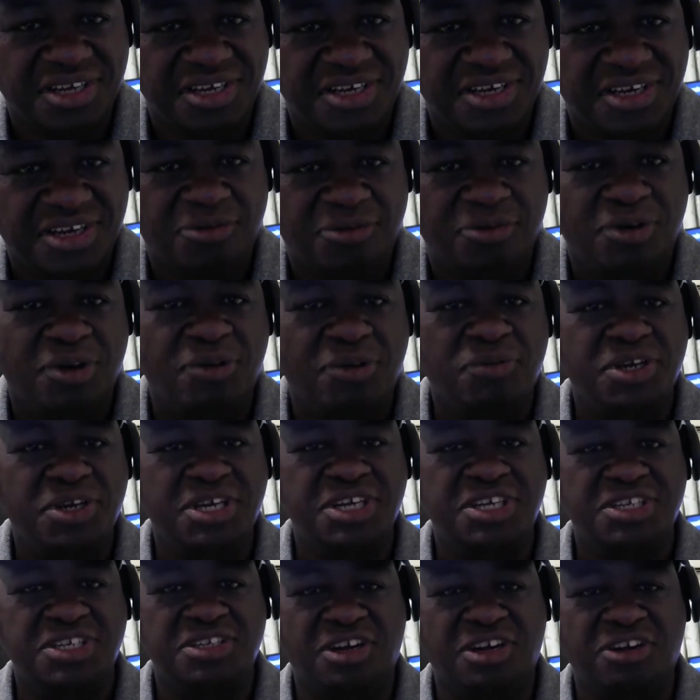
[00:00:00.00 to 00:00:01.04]
When
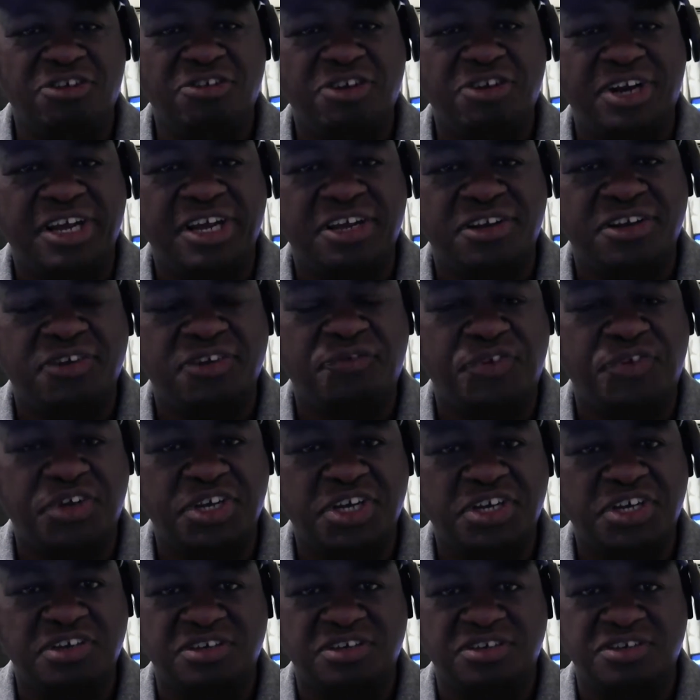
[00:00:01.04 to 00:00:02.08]
we go down the
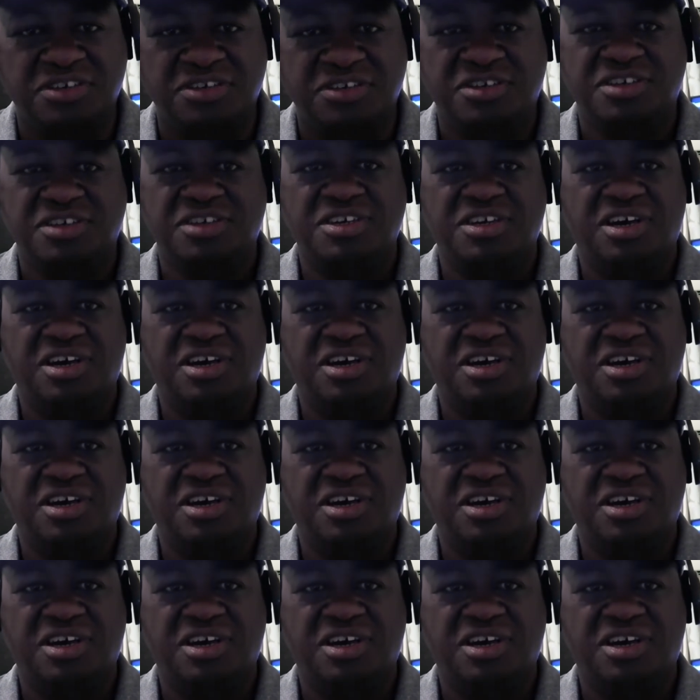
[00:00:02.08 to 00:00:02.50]
field,